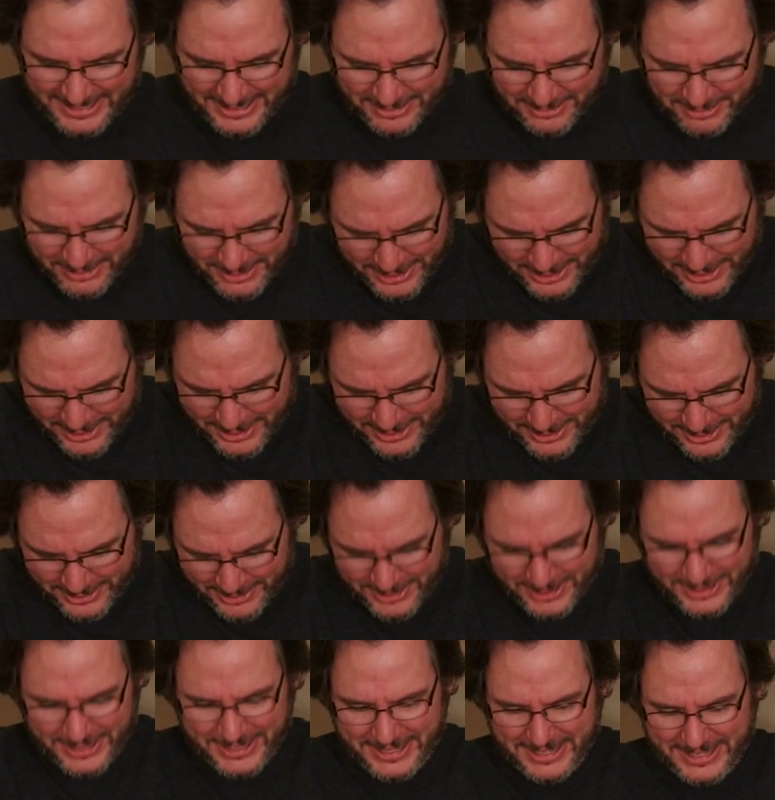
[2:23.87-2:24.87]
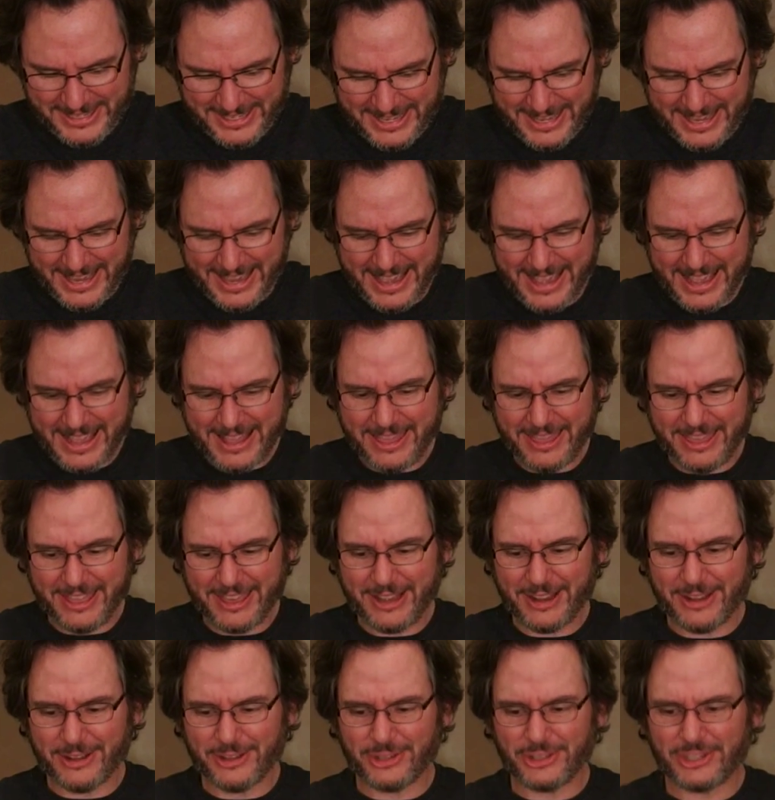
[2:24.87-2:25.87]
Woohoo! And
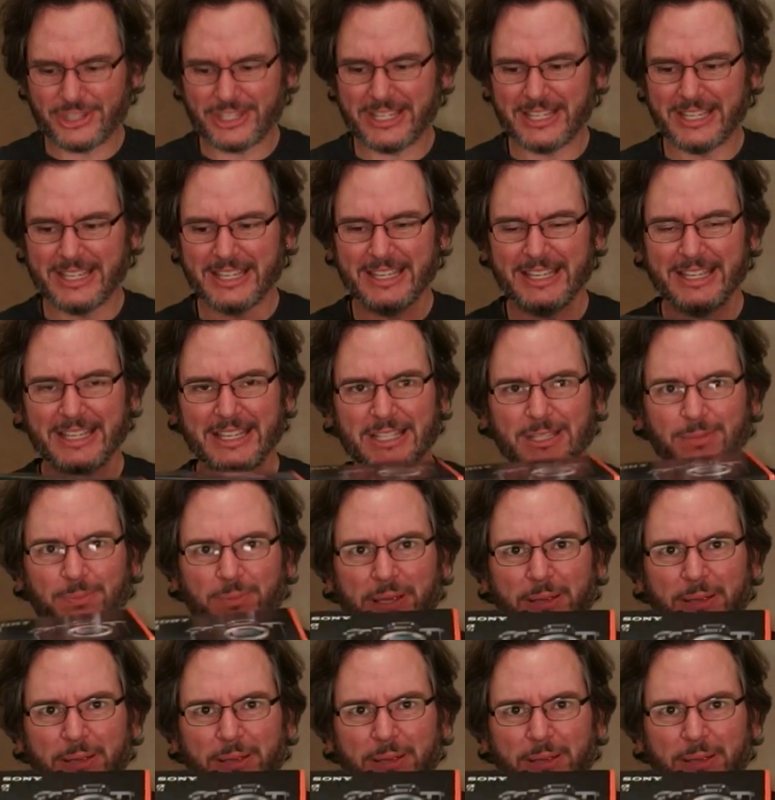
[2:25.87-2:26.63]
there she is,